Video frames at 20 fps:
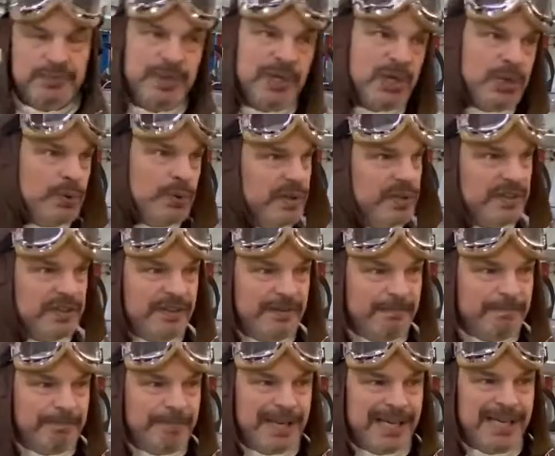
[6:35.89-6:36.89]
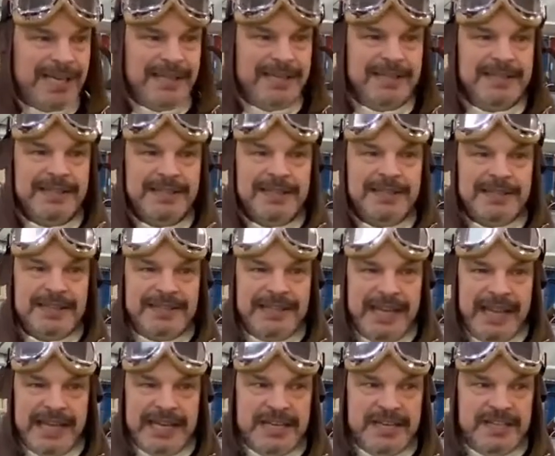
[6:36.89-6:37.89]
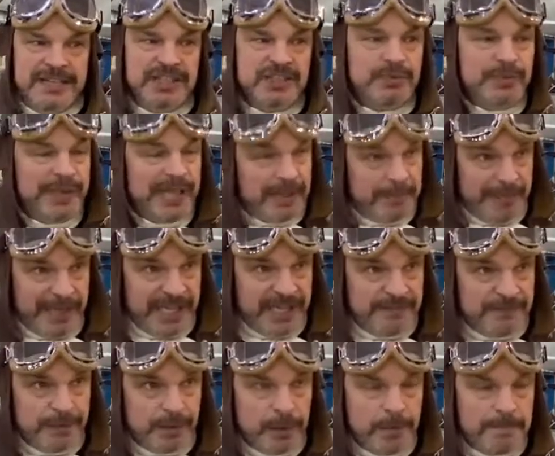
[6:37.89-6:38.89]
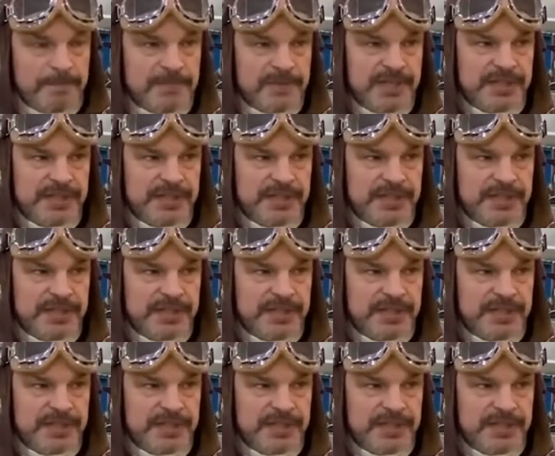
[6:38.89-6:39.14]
We couldn't buy the engines we have paid for.